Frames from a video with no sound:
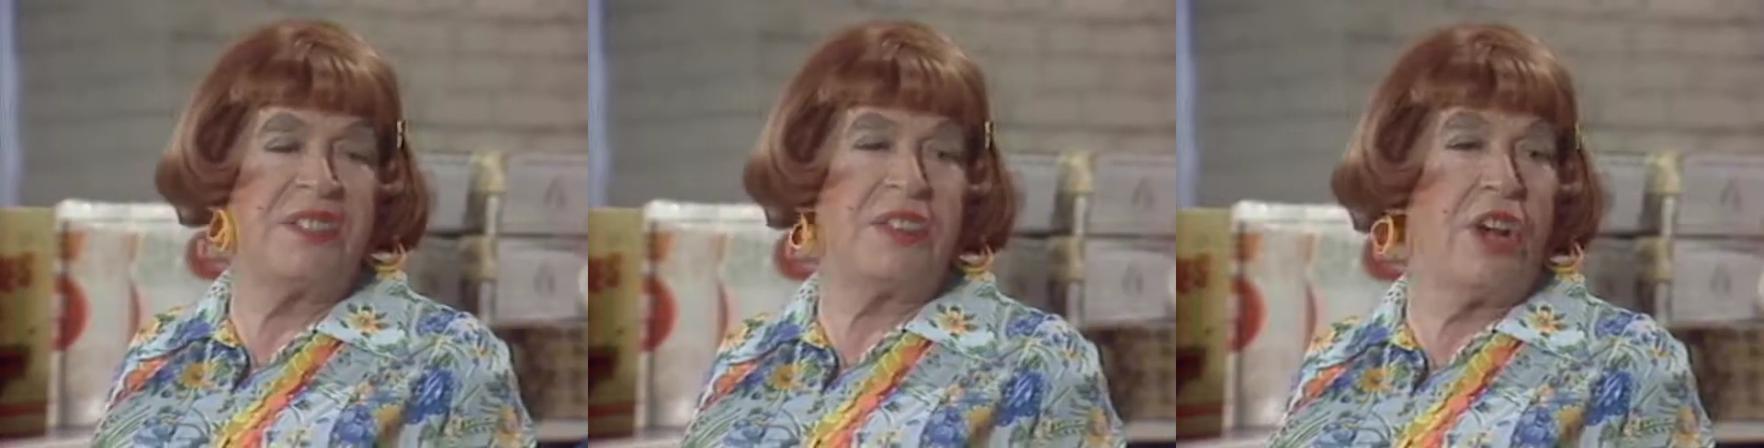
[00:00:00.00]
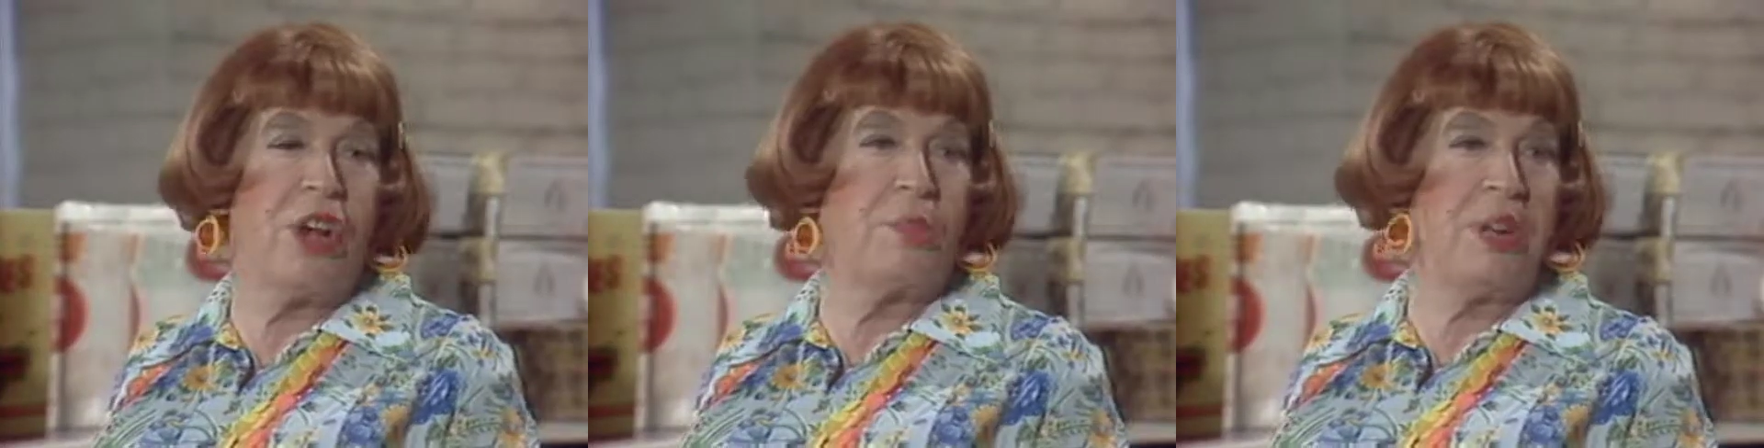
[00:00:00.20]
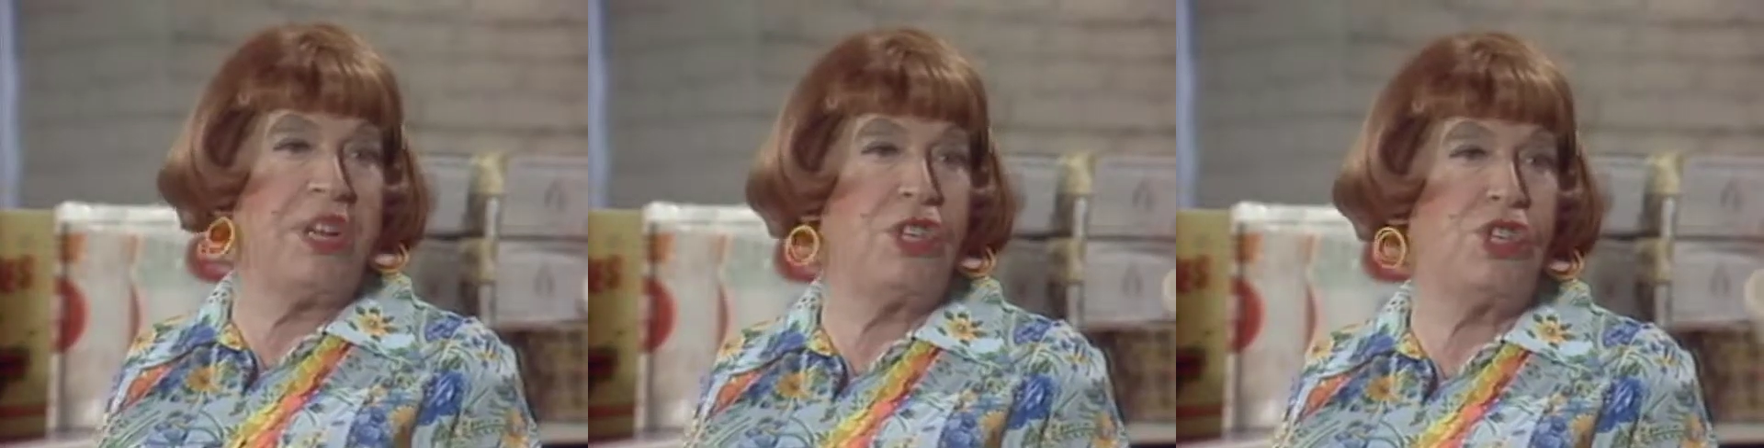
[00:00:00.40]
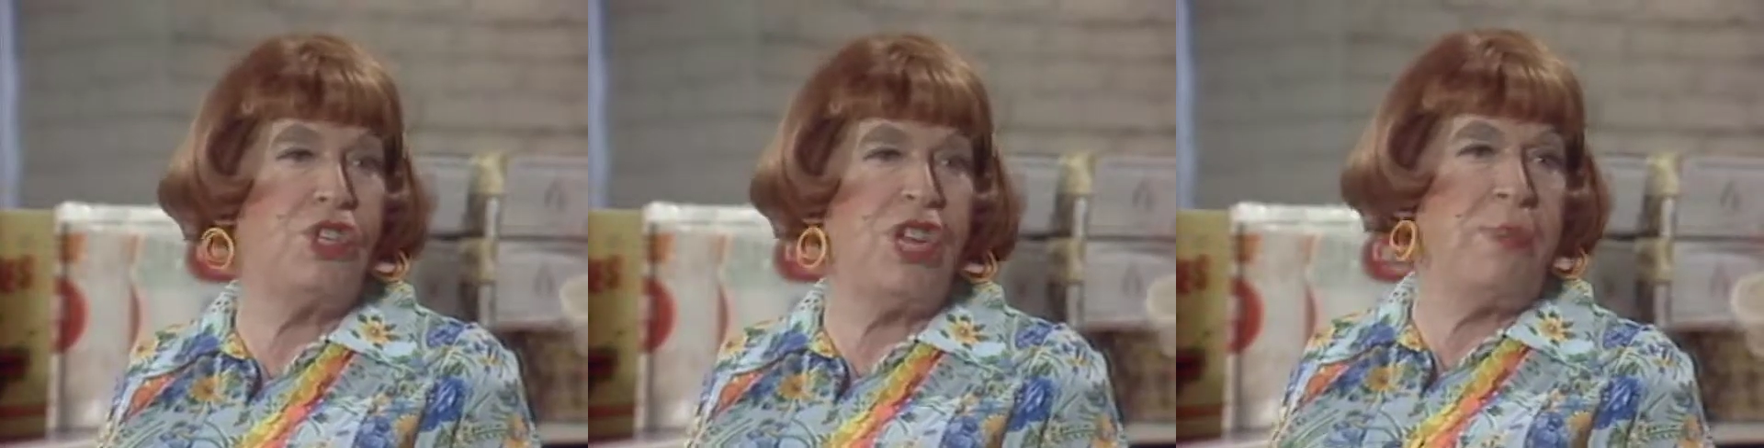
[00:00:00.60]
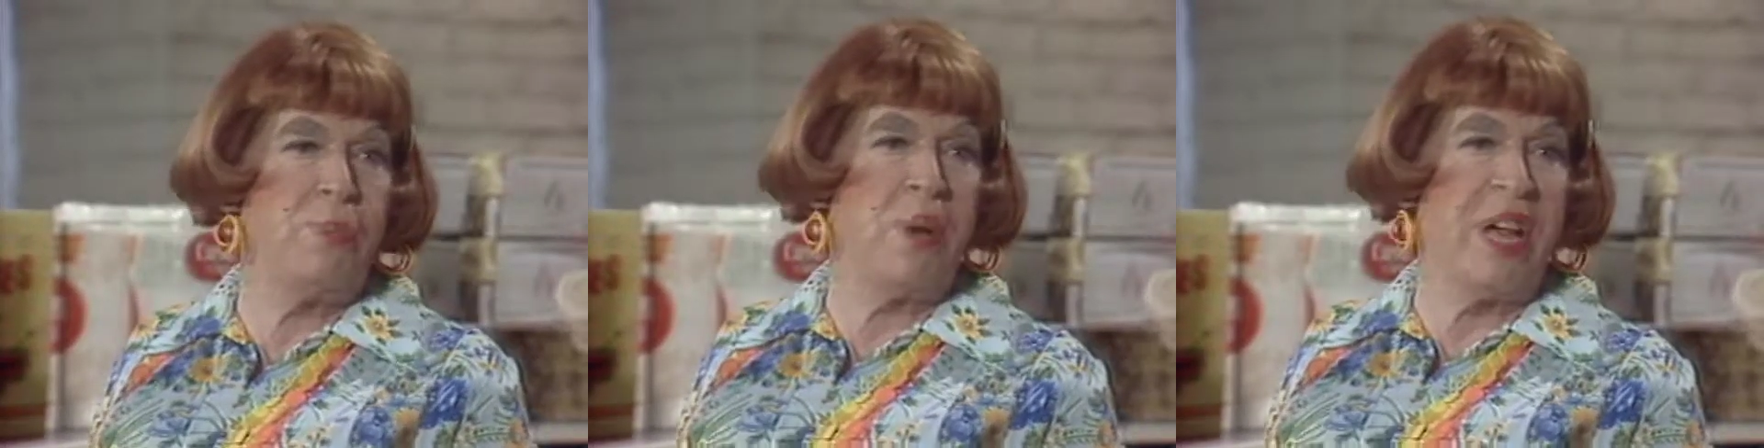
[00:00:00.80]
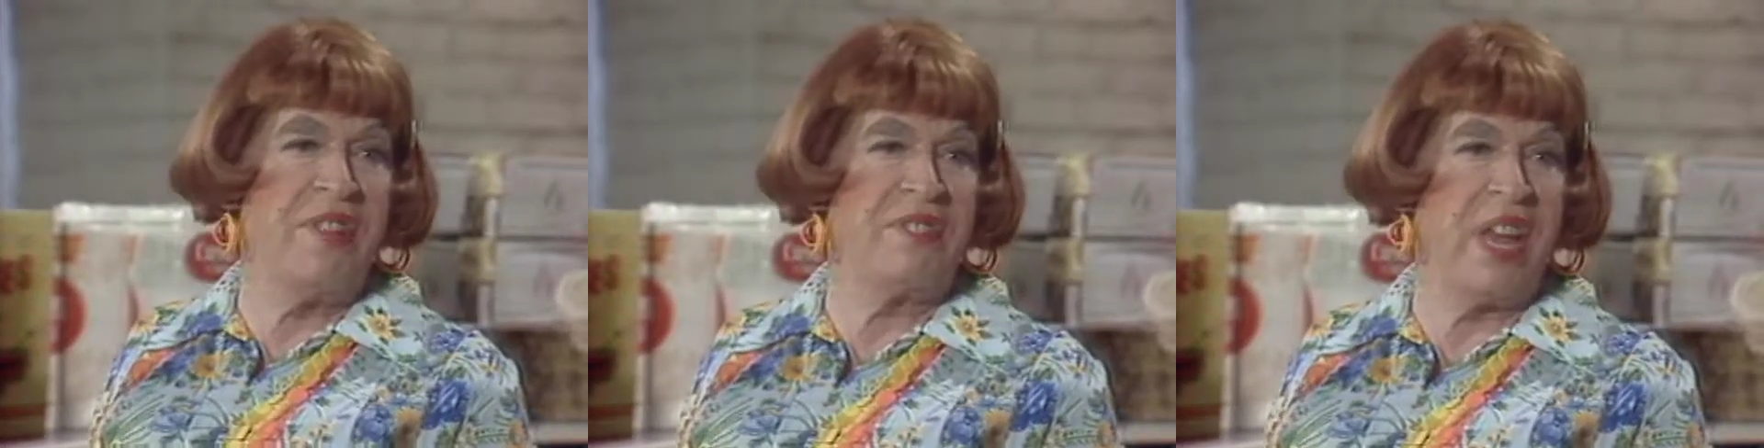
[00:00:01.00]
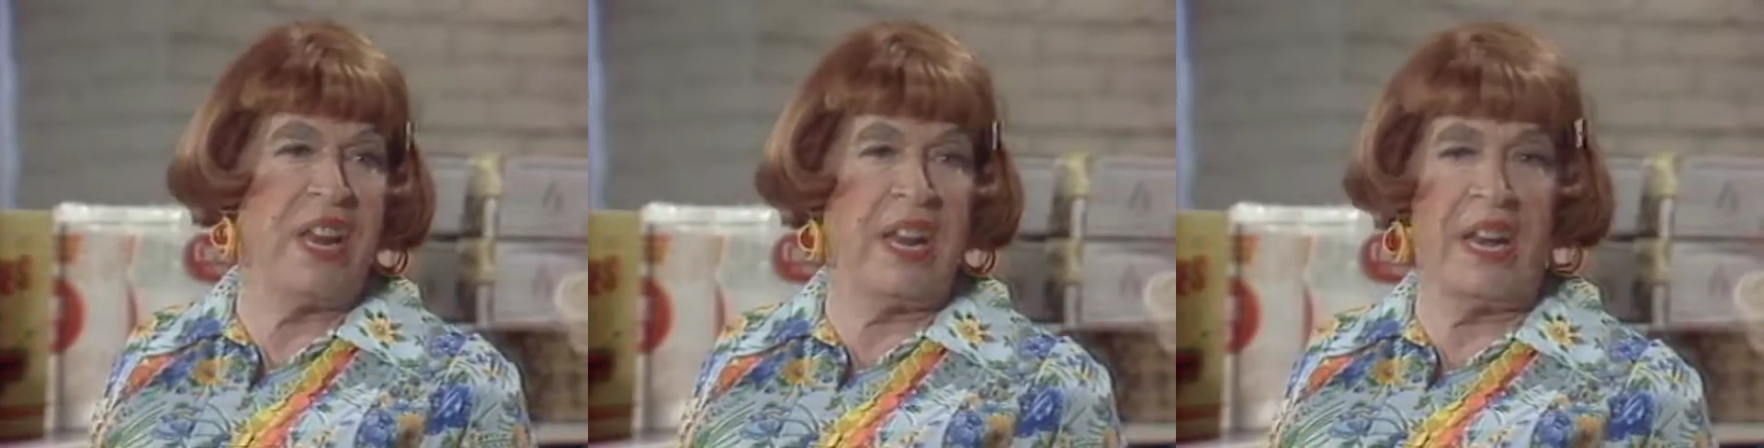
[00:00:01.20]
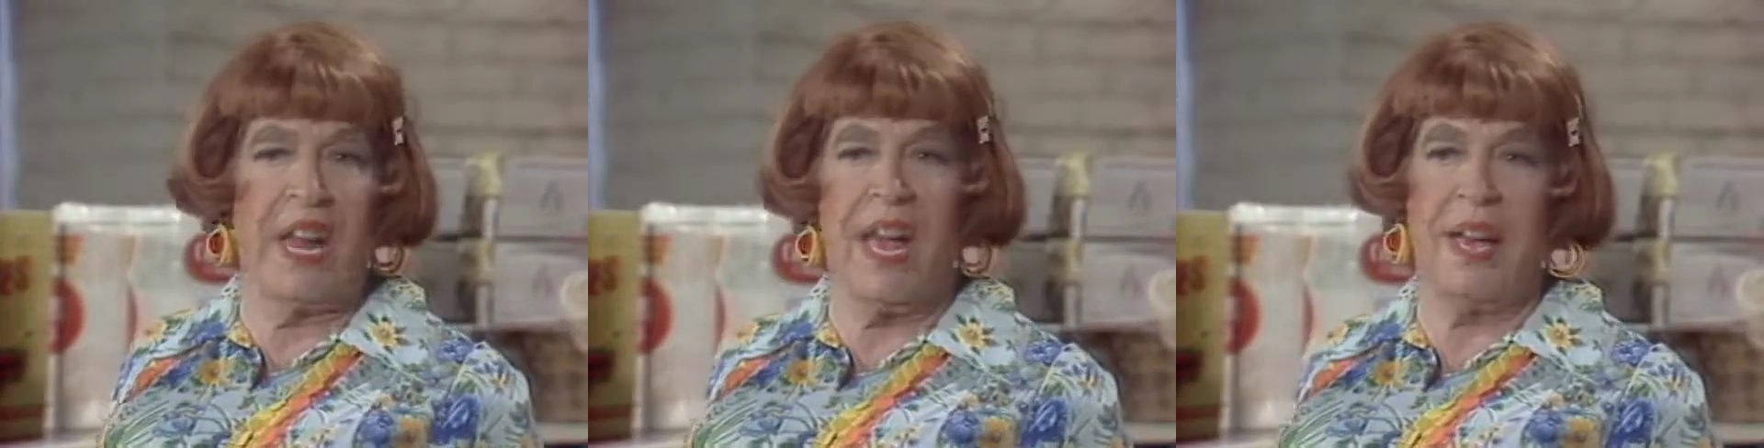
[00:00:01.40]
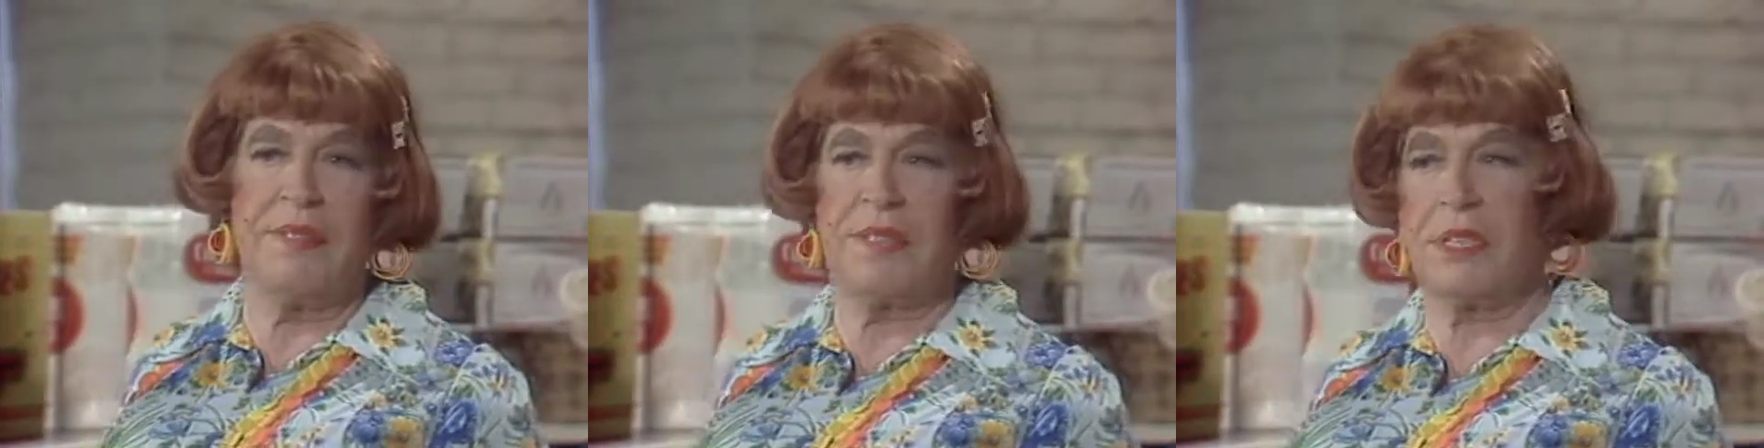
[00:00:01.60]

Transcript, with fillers: terribly cheap way of getting laughs.